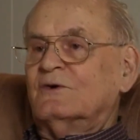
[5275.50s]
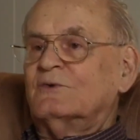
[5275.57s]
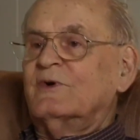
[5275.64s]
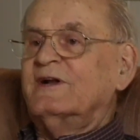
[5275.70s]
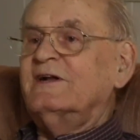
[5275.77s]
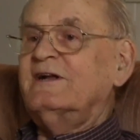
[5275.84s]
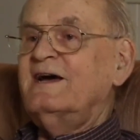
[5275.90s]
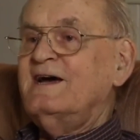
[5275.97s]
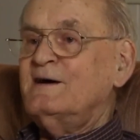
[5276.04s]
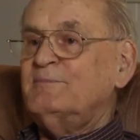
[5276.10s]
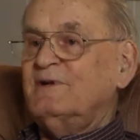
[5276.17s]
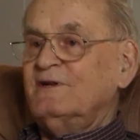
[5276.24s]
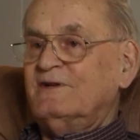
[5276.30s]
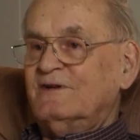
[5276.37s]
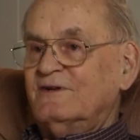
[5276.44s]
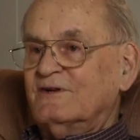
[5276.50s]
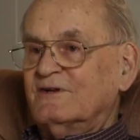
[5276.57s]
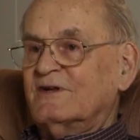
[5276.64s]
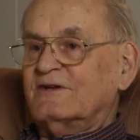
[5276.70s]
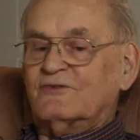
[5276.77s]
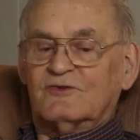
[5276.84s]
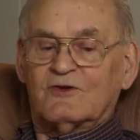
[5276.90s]
when it happened.
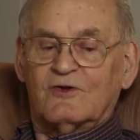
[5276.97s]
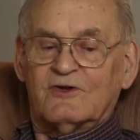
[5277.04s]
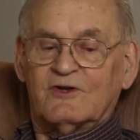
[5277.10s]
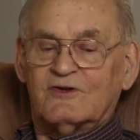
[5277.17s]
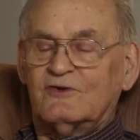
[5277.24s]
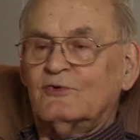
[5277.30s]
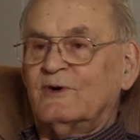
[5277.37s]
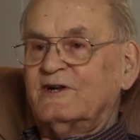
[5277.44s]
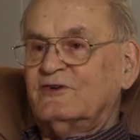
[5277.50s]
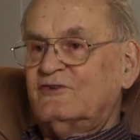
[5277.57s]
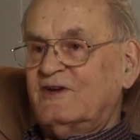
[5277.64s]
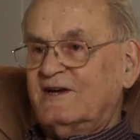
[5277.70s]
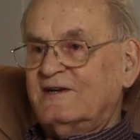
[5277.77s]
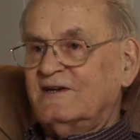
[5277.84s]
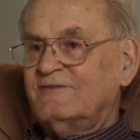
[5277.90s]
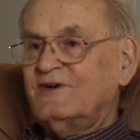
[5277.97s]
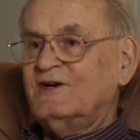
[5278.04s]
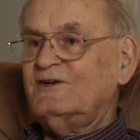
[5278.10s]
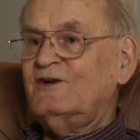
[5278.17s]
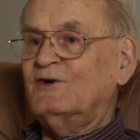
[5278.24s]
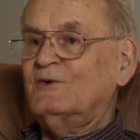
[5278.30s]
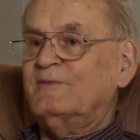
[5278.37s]
Mm-hmm. This was on the 22nd of
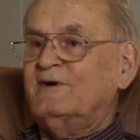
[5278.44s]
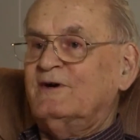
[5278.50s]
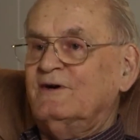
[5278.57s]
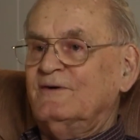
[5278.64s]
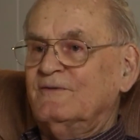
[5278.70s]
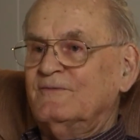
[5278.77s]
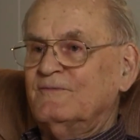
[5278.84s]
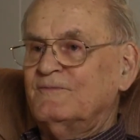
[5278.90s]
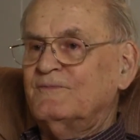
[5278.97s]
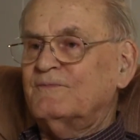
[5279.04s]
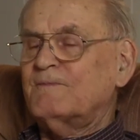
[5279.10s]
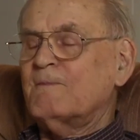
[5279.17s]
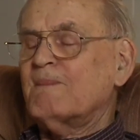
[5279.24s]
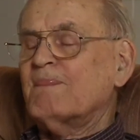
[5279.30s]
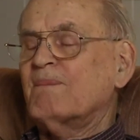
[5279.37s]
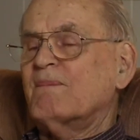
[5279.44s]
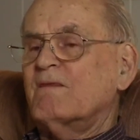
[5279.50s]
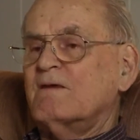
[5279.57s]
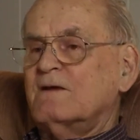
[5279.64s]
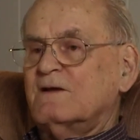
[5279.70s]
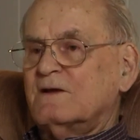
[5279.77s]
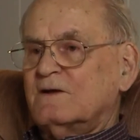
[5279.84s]
October. Mm-hmm.
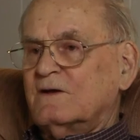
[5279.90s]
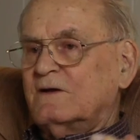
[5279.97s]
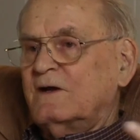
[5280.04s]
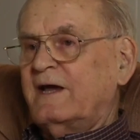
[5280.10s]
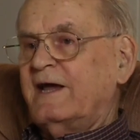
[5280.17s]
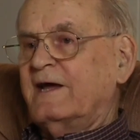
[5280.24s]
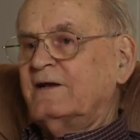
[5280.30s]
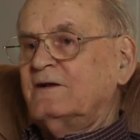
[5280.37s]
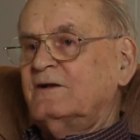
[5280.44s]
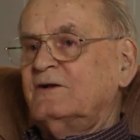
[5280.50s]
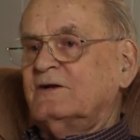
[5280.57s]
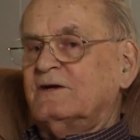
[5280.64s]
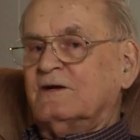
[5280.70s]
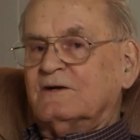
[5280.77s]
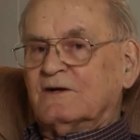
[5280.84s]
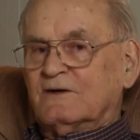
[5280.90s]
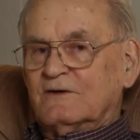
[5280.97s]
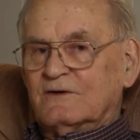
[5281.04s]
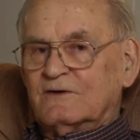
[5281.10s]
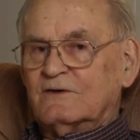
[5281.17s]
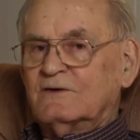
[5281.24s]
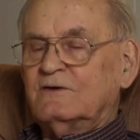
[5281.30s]
And
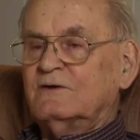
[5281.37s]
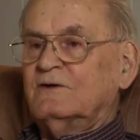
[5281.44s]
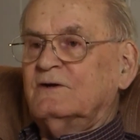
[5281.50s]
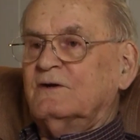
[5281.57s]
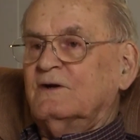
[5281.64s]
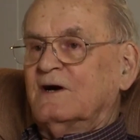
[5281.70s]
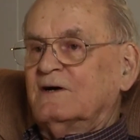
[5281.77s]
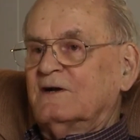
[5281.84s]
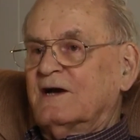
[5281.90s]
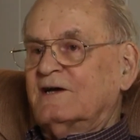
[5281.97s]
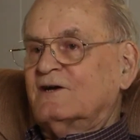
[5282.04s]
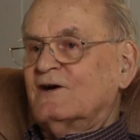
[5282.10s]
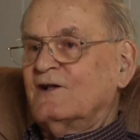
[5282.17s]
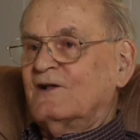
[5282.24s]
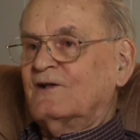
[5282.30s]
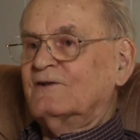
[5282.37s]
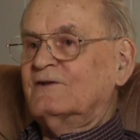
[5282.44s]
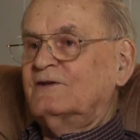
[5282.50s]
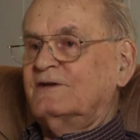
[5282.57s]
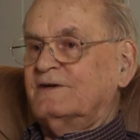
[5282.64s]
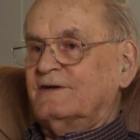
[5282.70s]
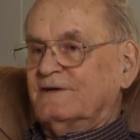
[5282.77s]
I
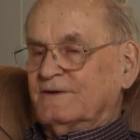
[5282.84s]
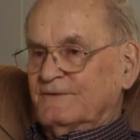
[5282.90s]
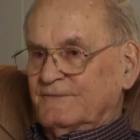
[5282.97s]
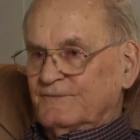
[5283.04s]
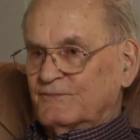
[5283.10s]
called her